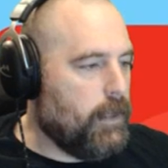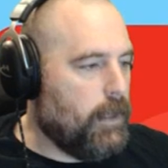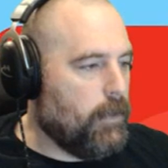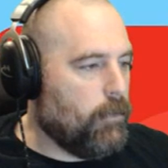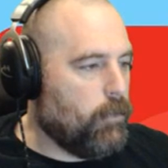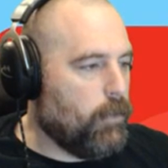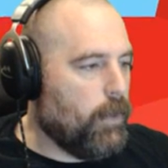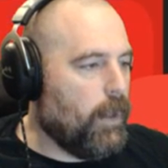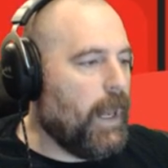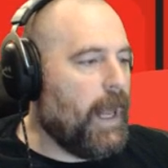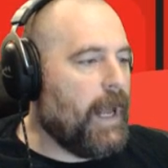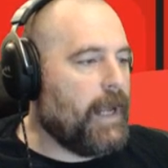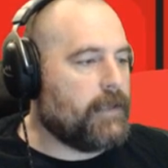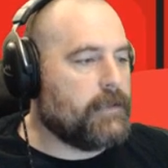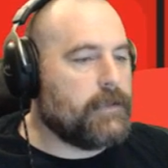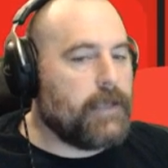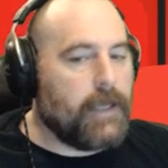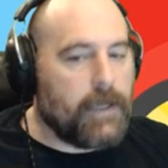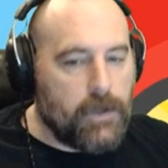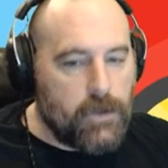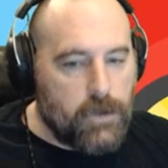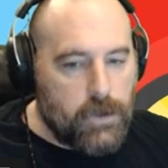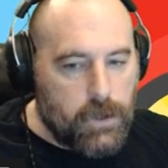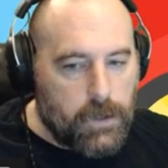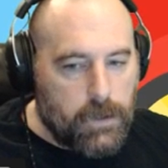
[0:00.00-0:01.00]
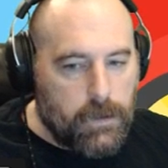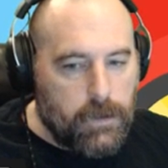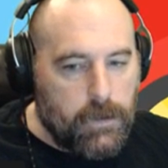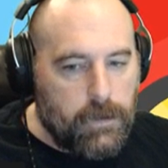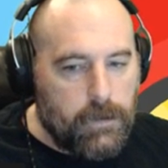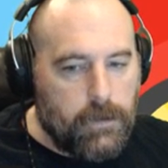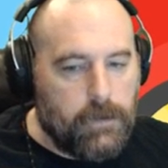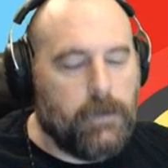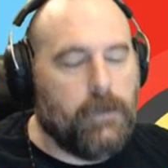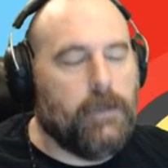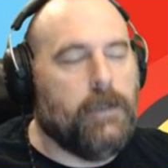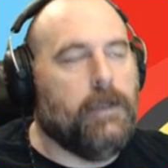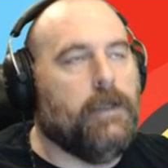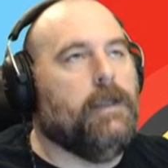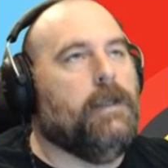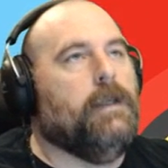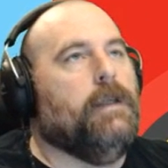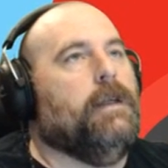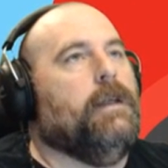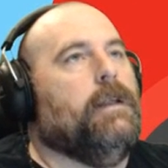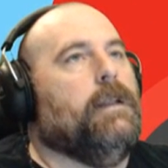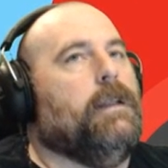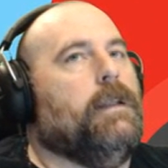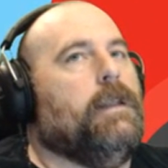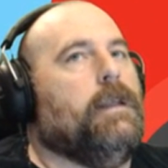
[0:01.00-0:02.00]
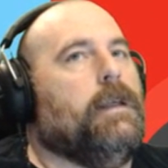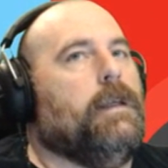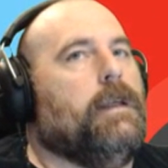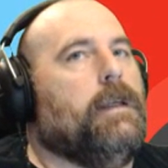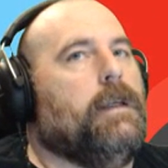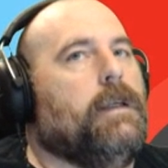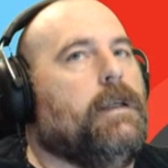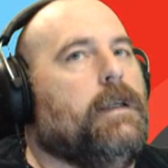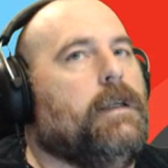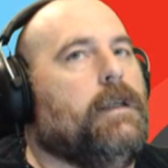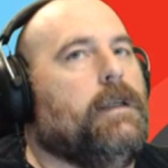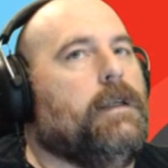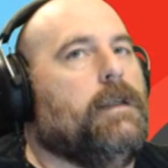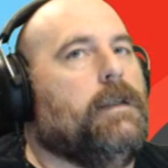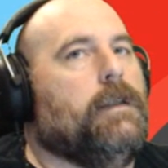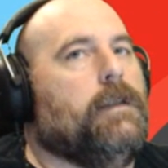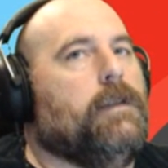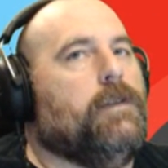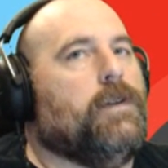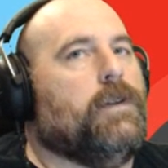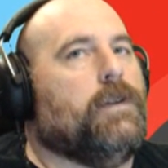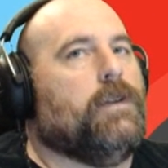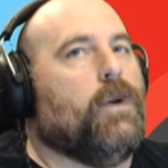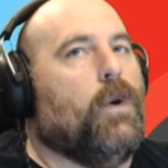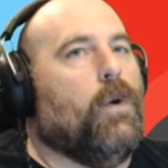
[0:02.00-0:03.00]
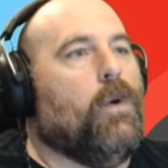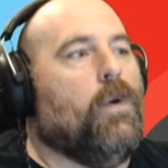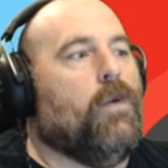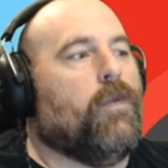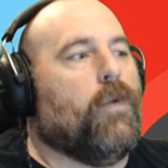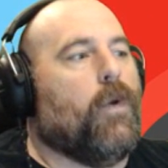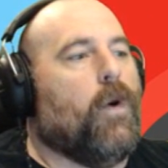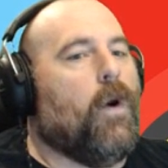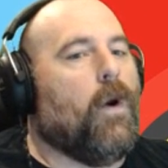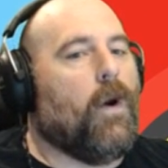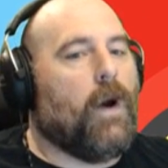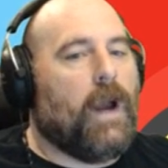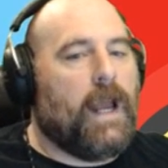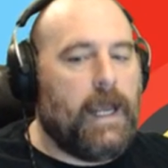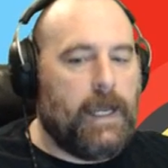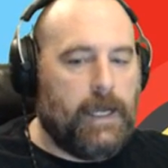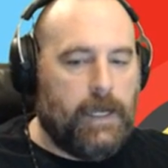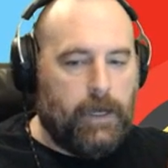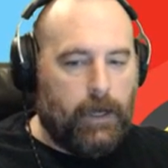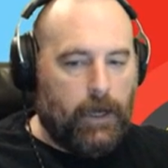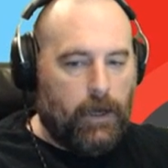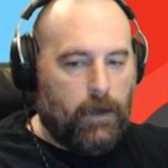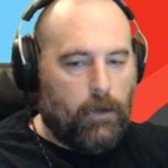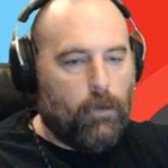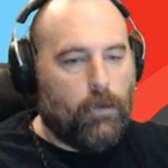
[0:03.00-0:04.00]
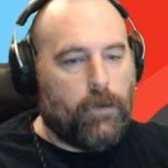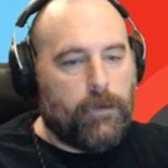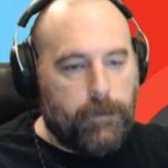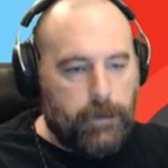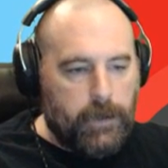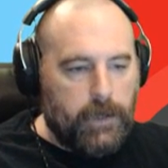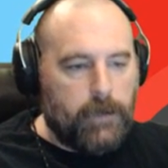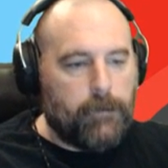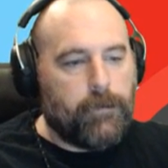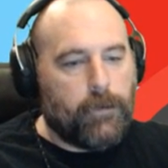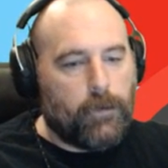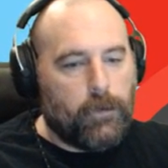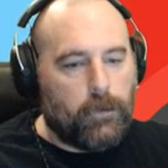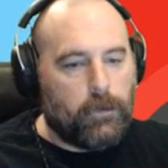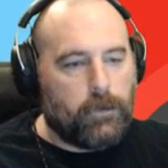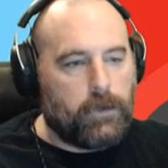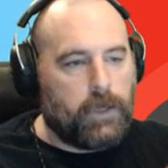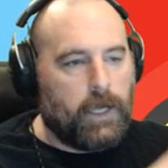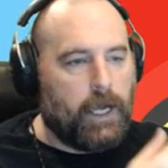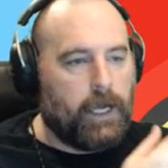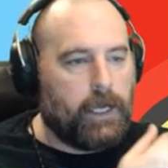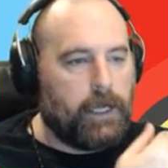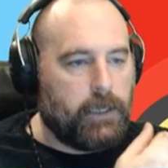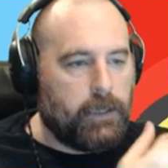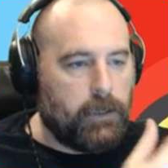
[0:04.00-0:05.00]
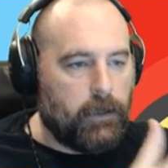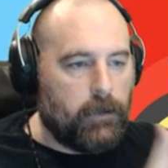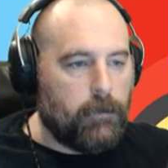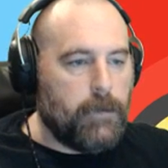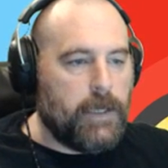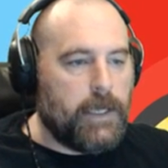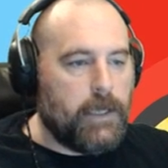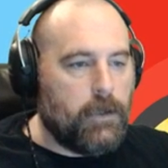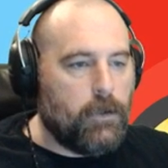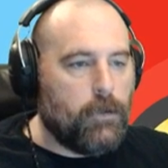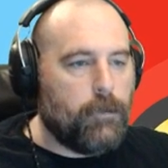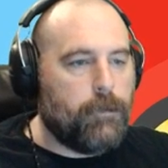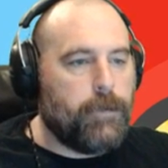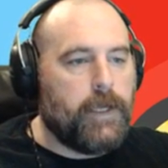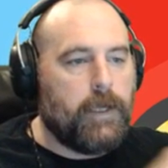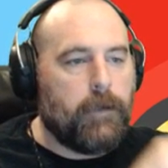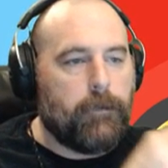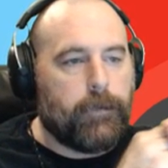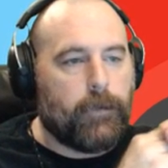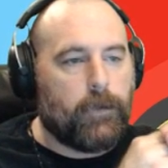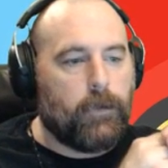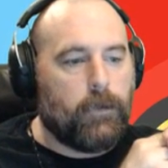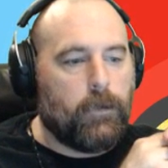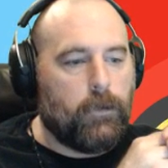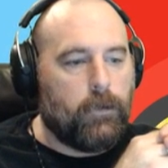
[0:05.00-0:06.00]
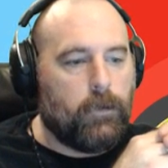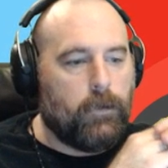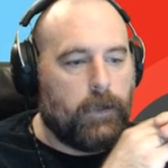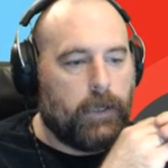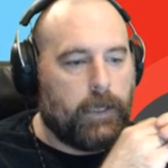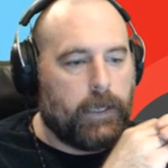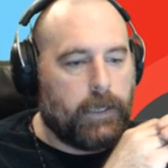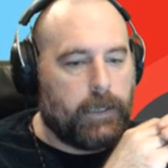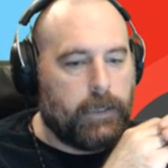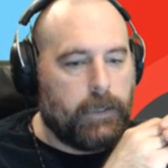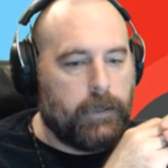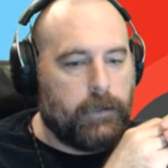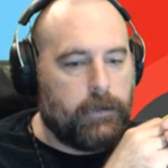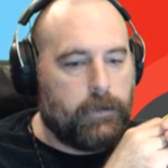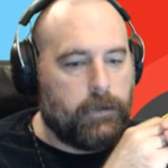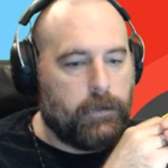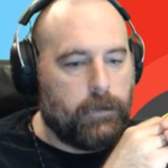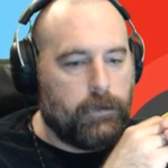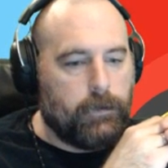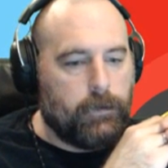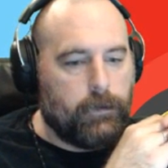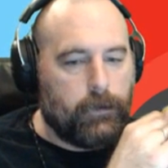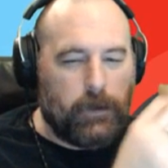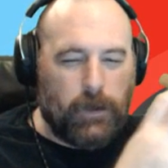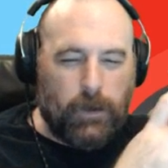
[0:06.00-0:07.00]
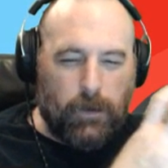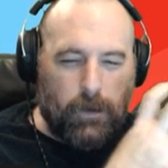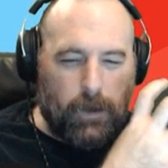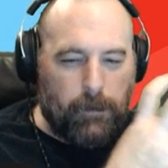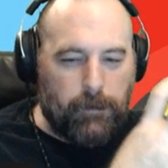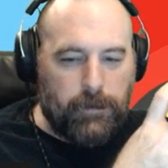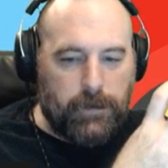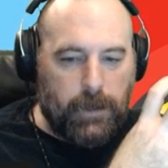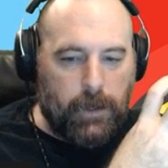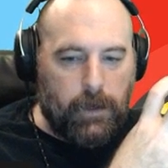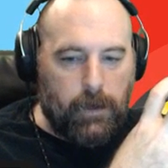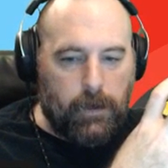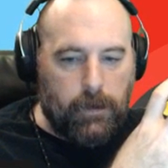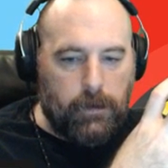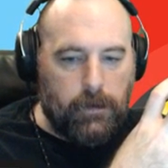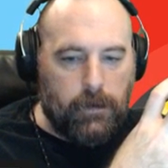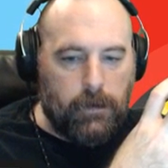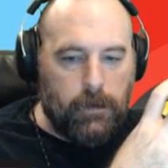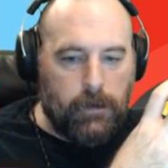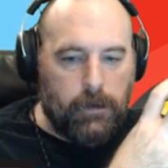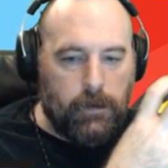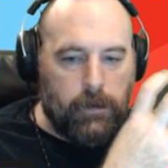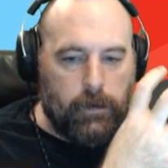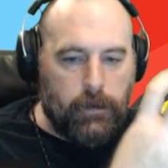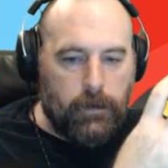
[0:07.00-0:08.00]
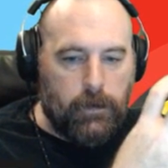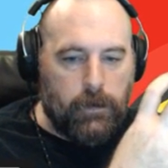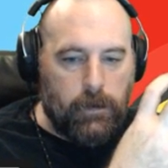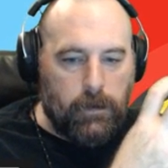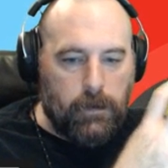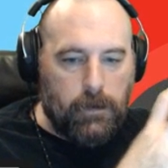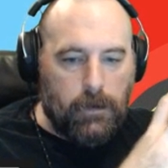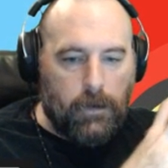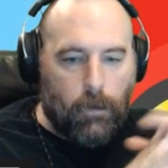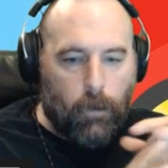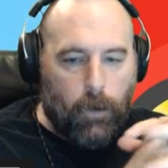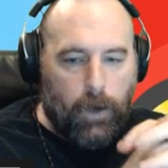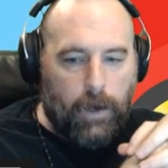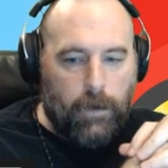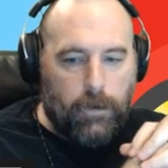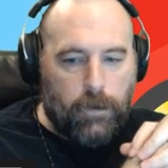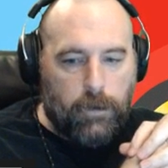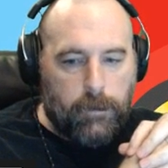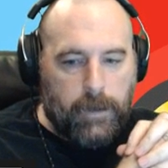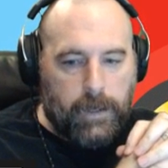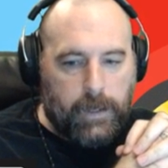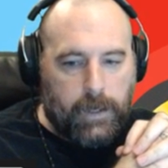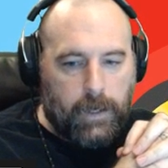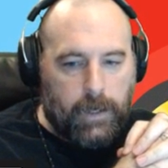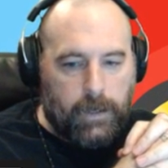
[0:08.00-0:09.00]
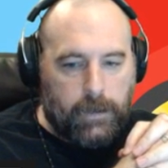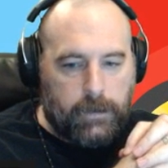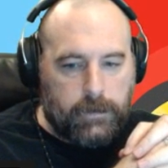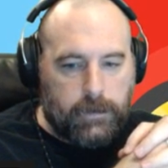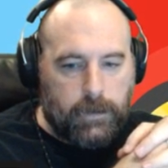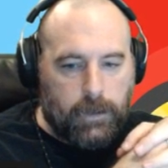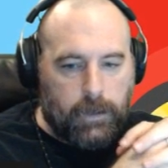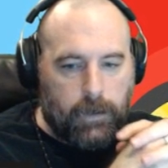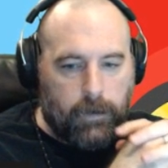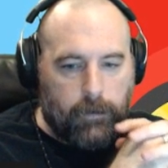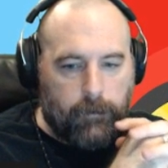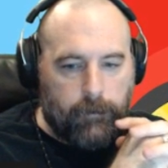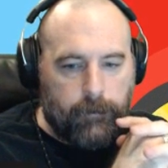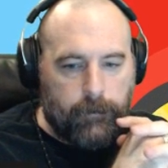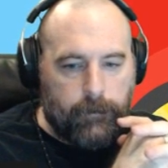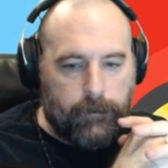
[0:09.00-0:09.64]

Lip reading: relaxation, the just overall hanging out with people, that I get to meet new people, and I get to, you know what I'm saying? Why are you making X saying?